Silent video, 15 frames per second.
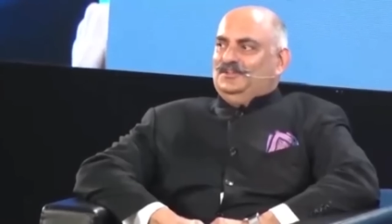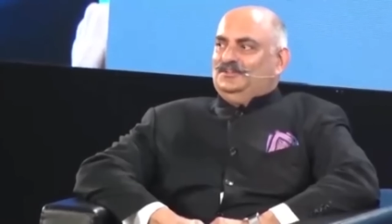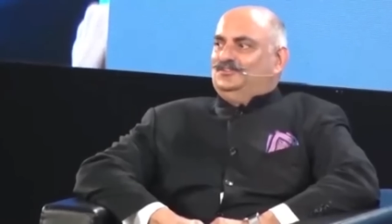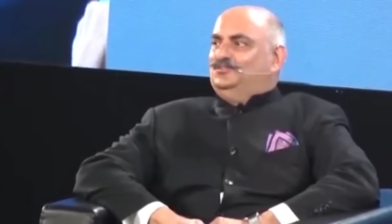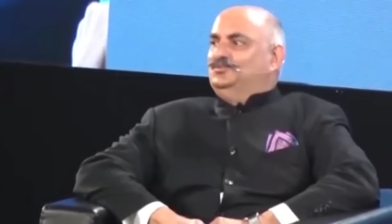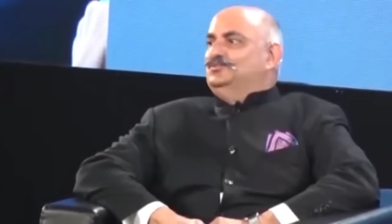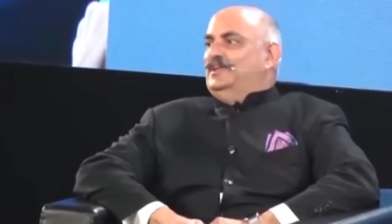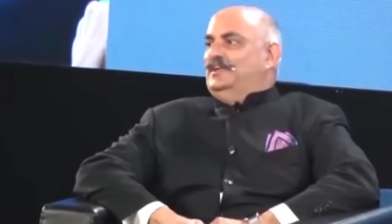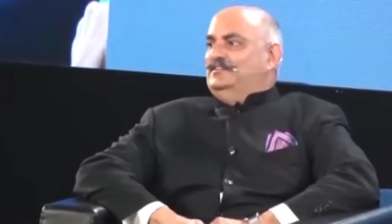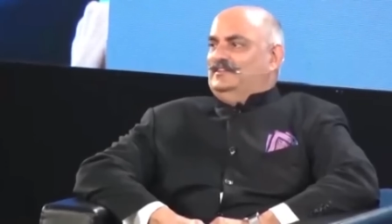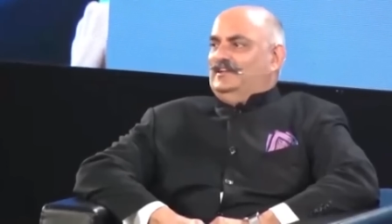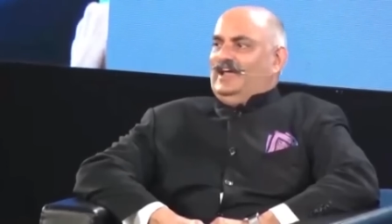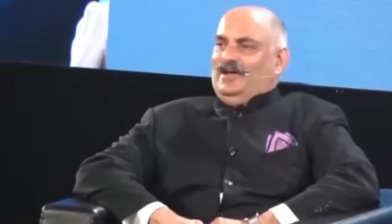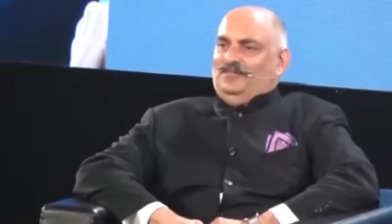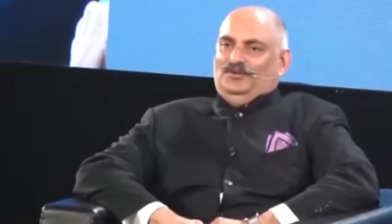there's two things
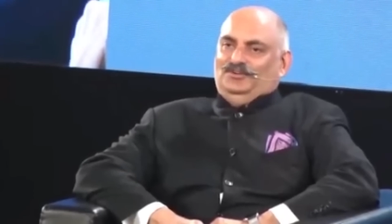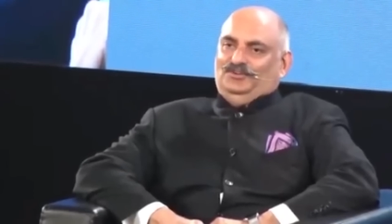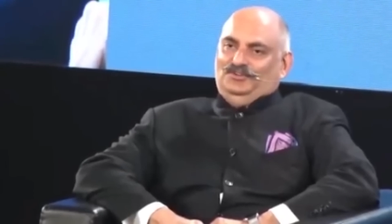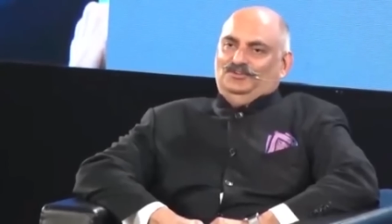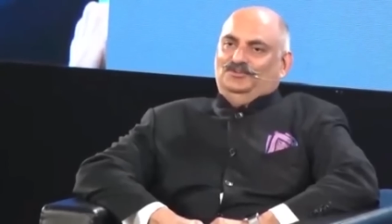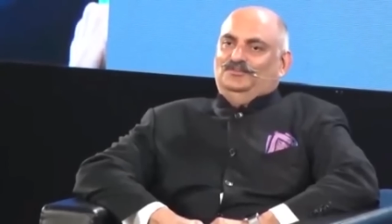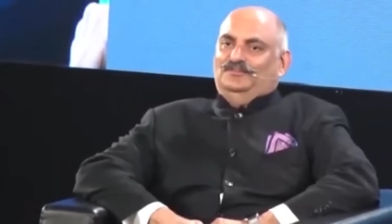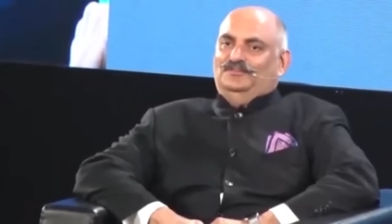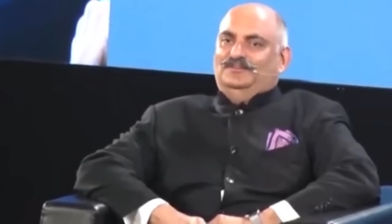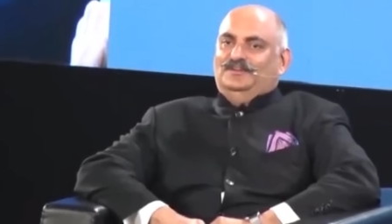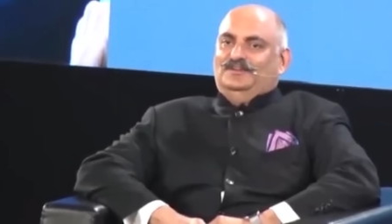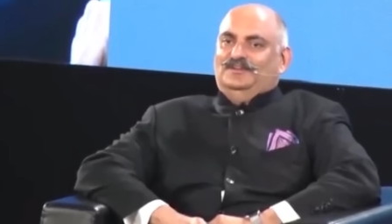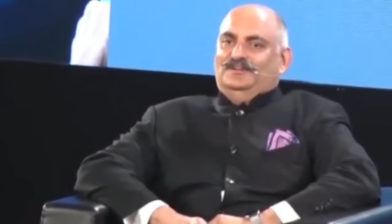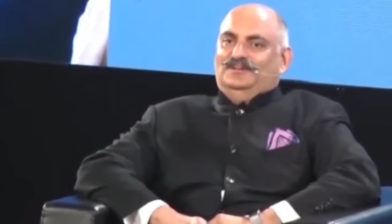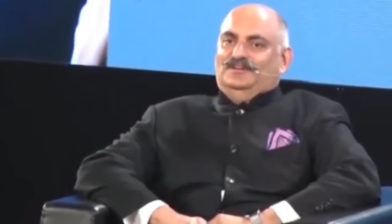that happen to you.
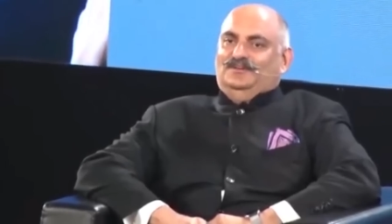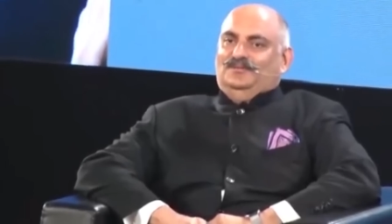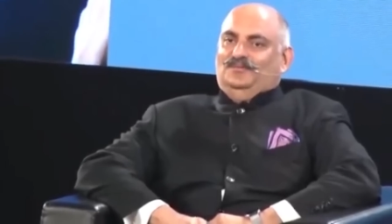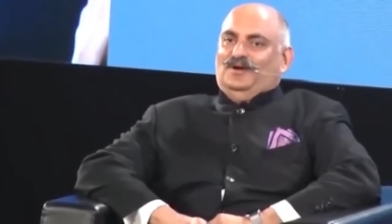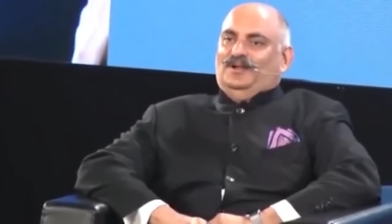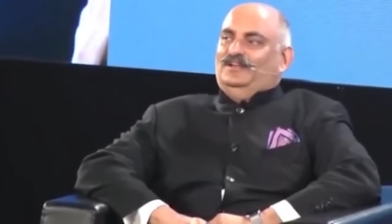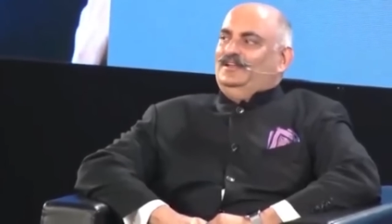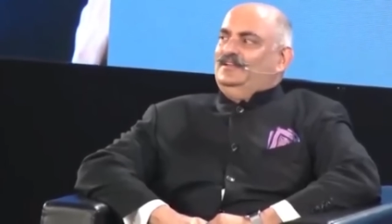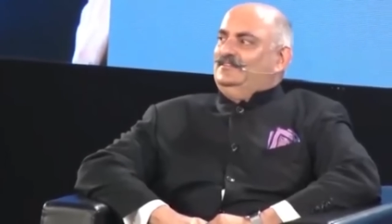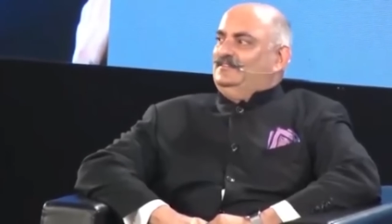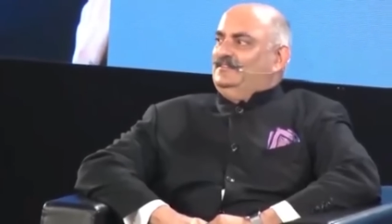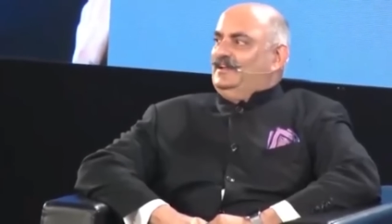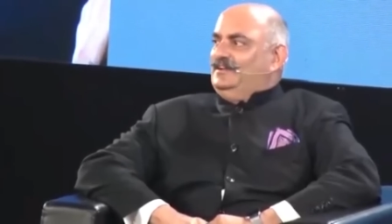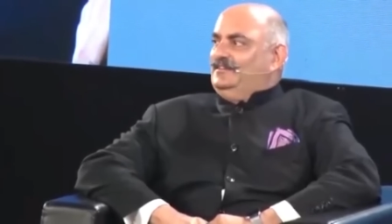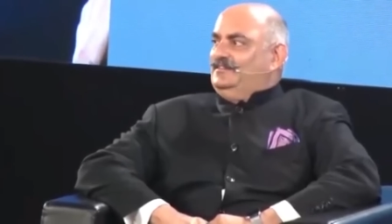One
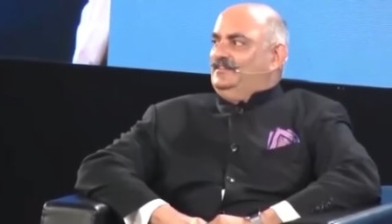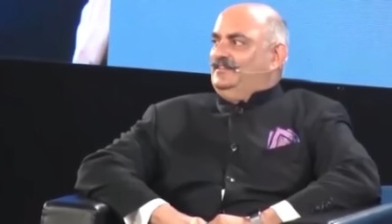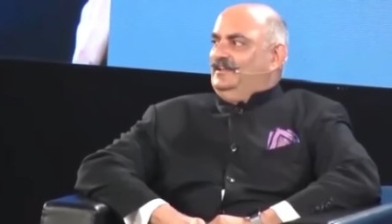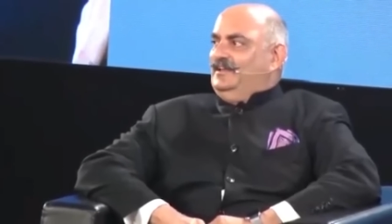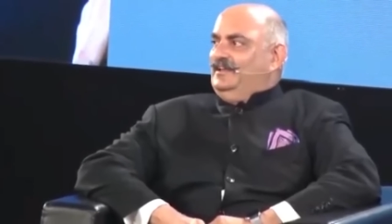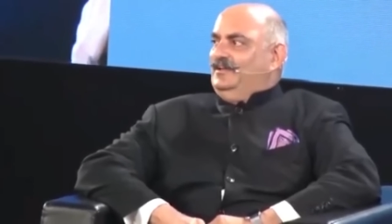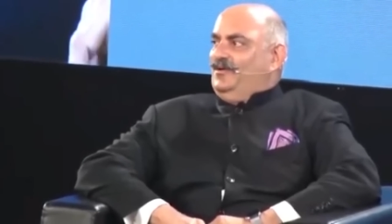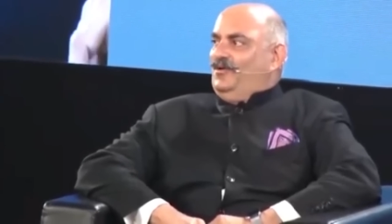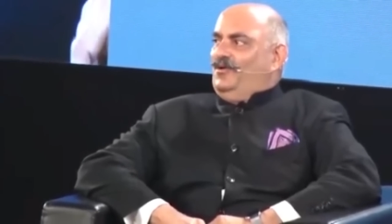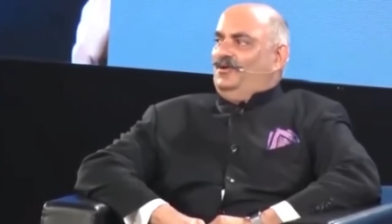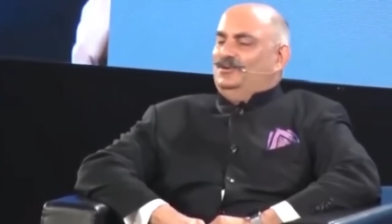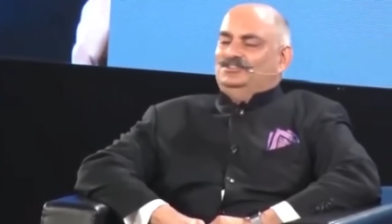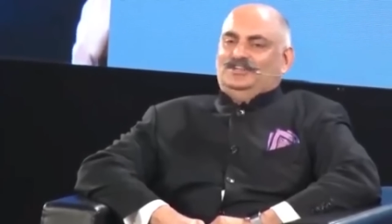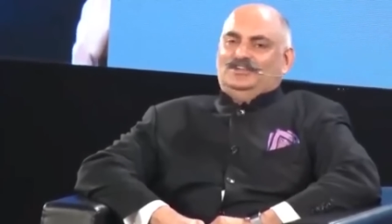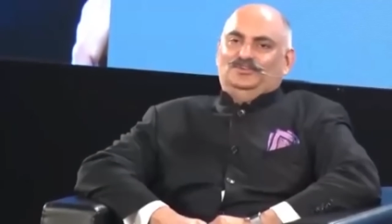is that the
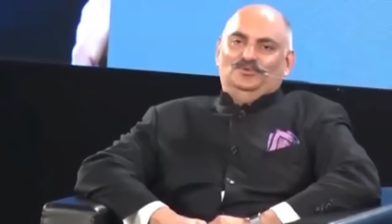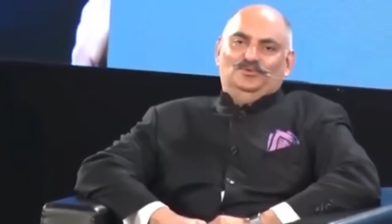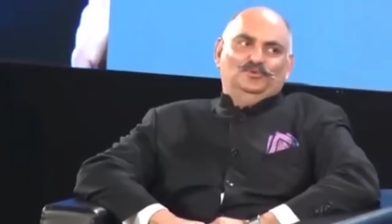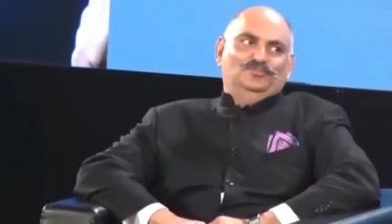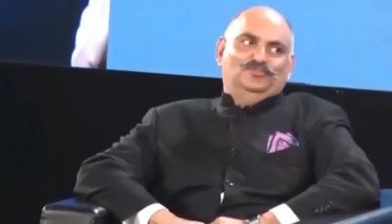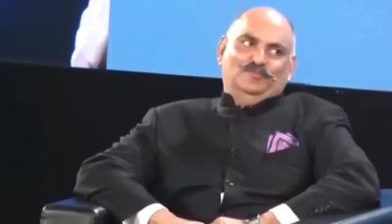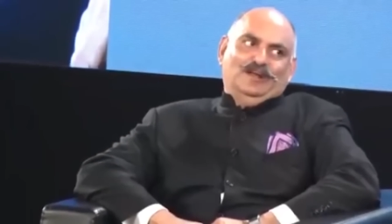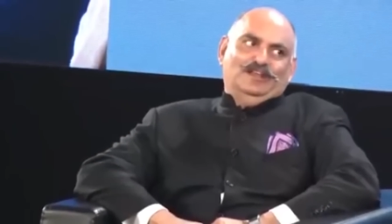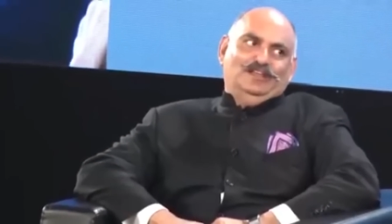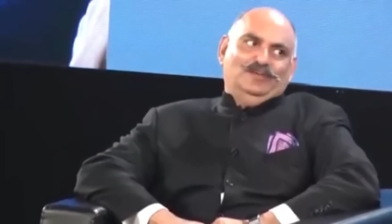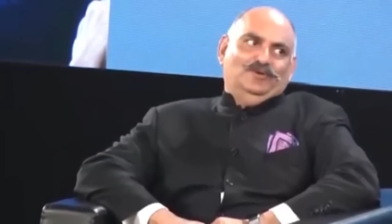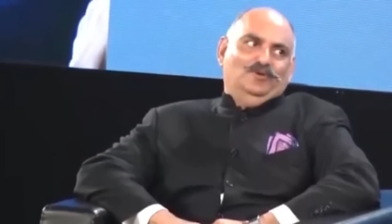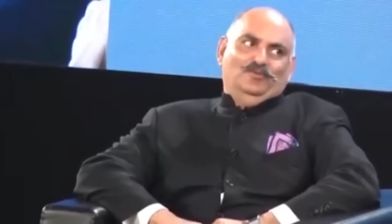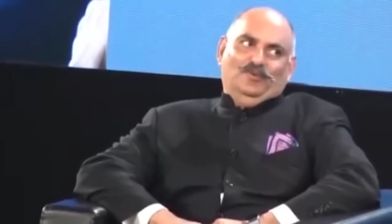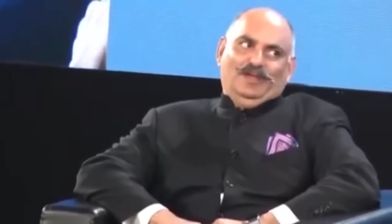odds that you lose money
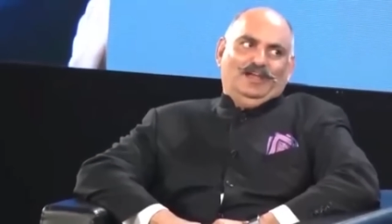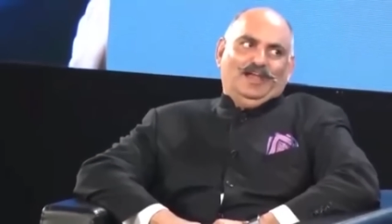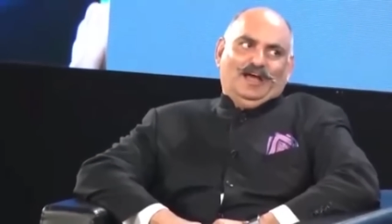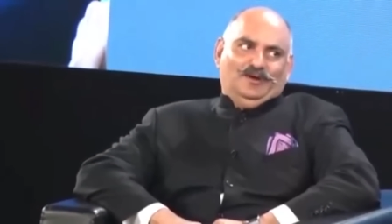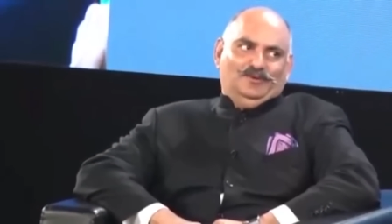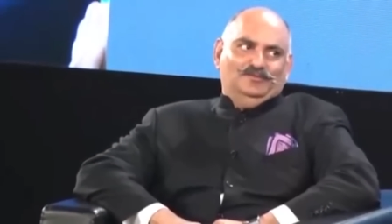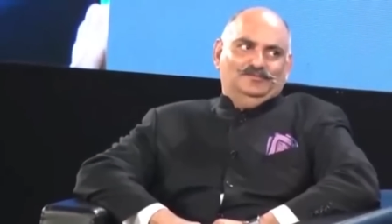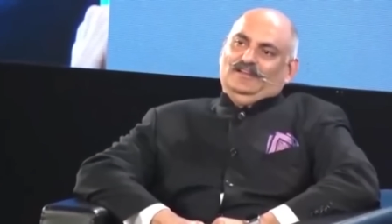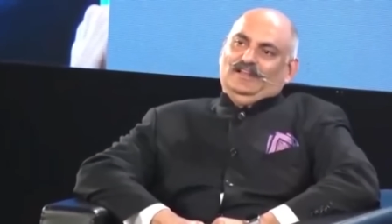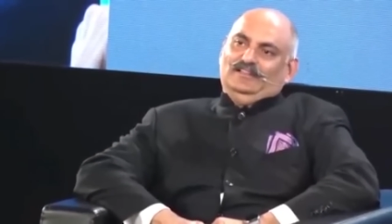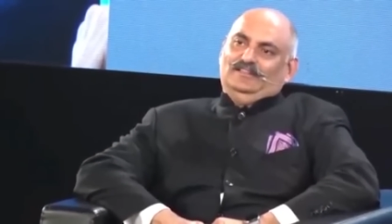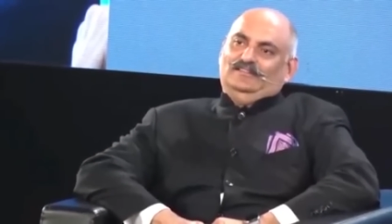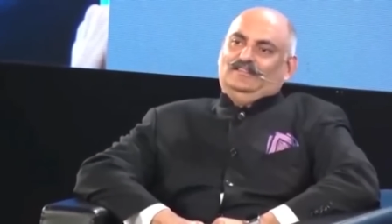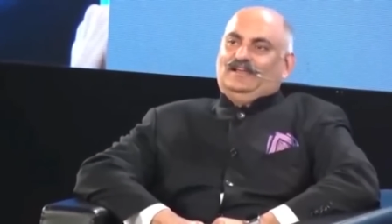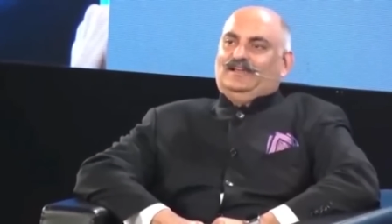go way down.
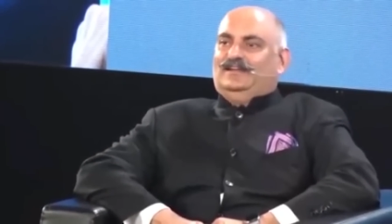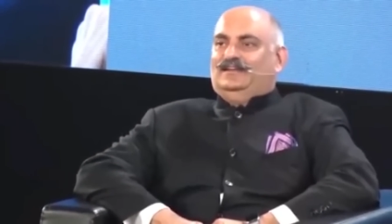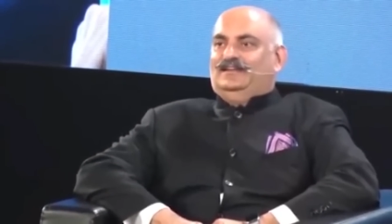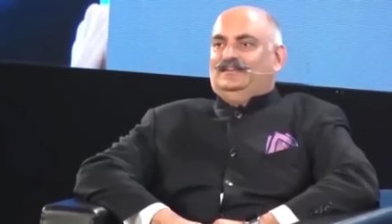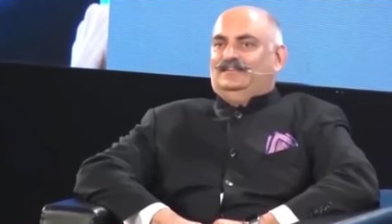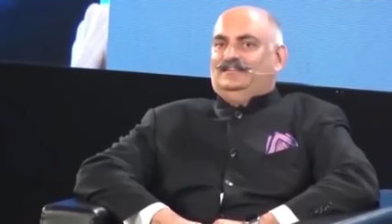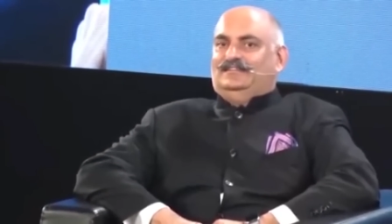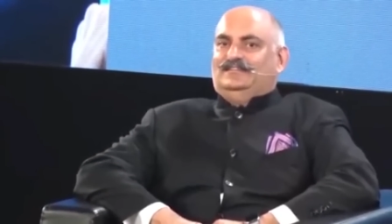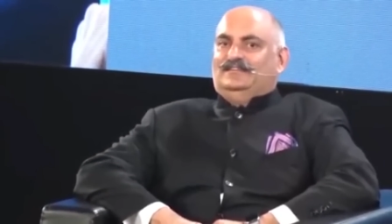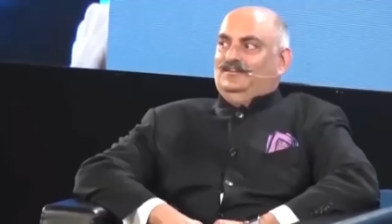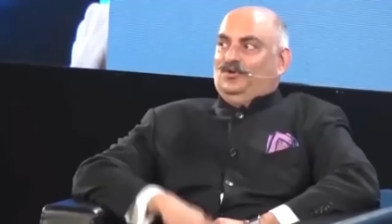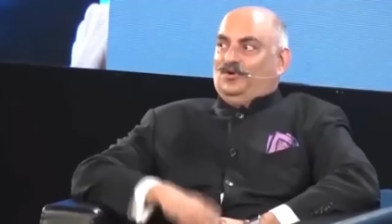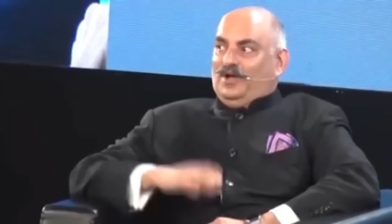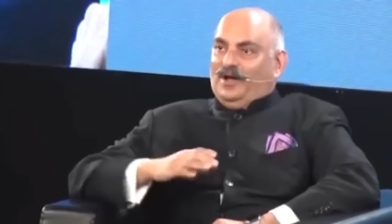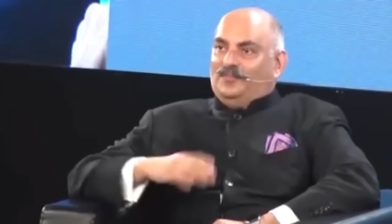And the second is
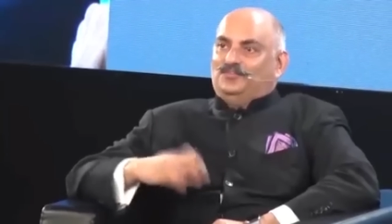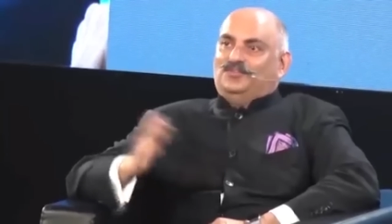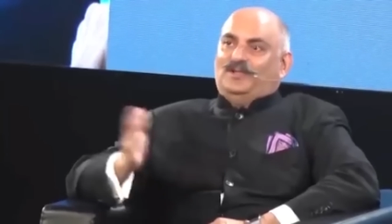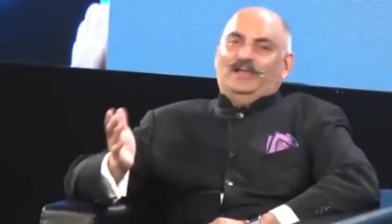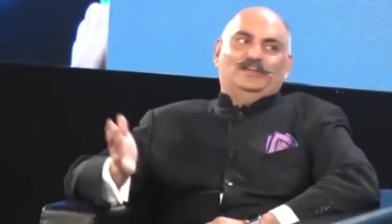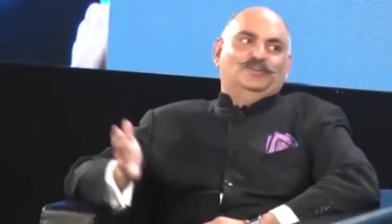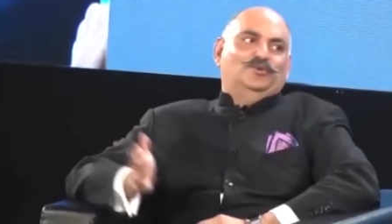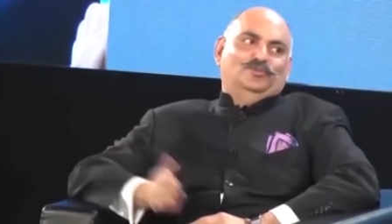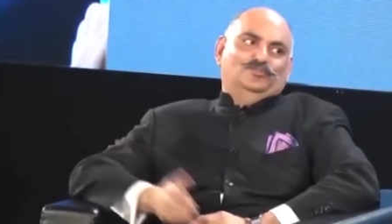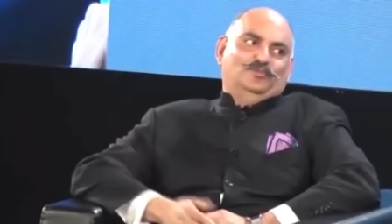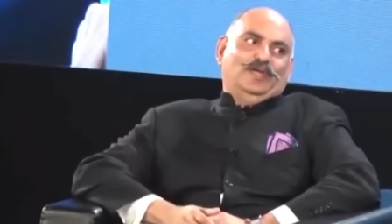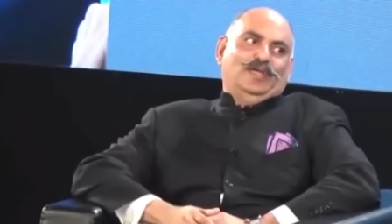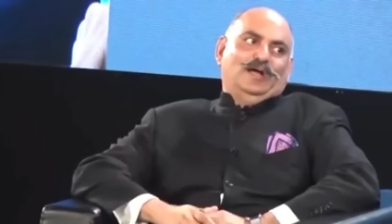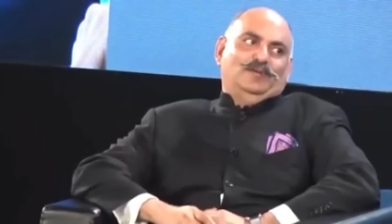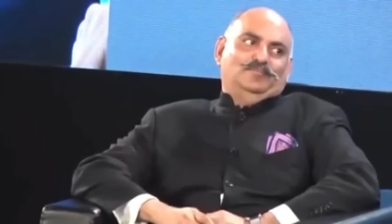your upside goes
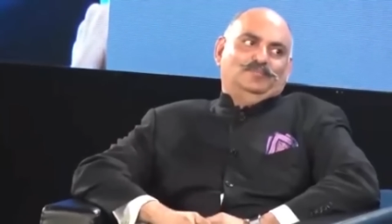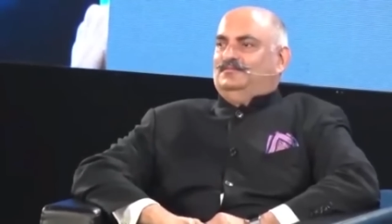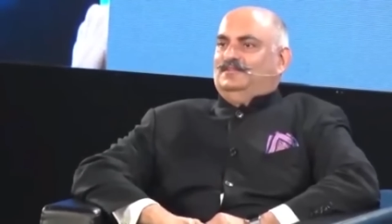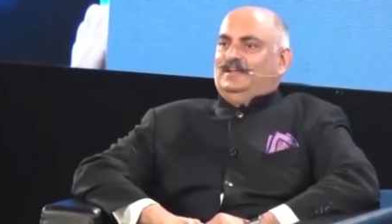way up.